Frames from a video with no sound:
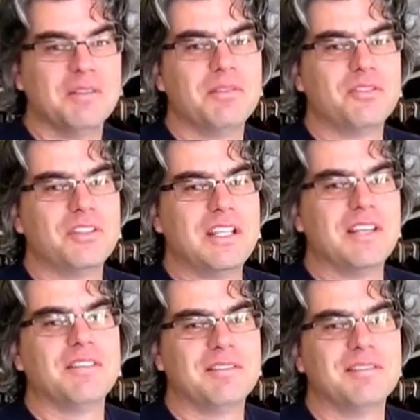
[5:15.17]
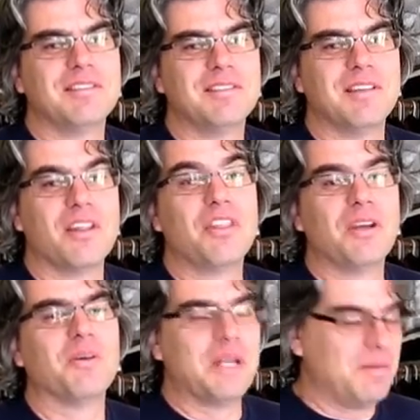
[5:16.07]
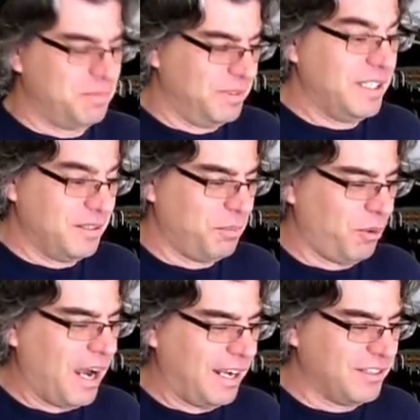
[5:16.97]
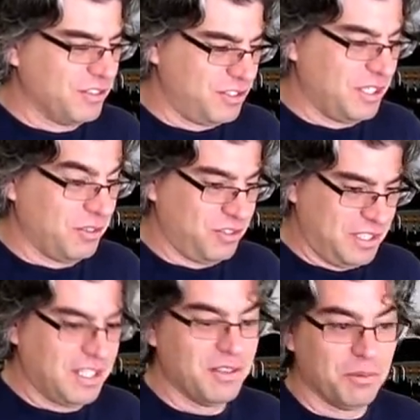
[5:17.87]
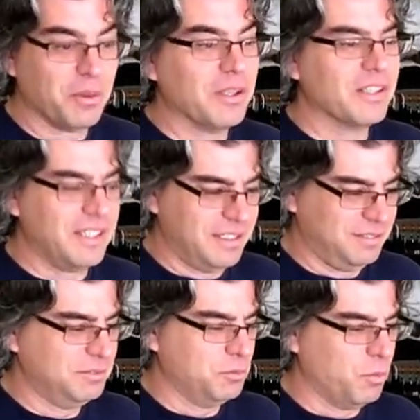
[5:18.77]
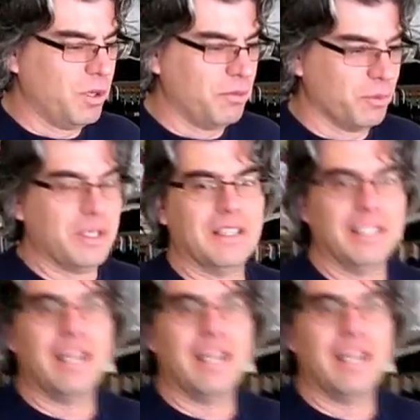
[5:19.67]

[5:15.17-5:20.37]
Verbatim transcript: seeing the theory in practice here, seeing it really, what really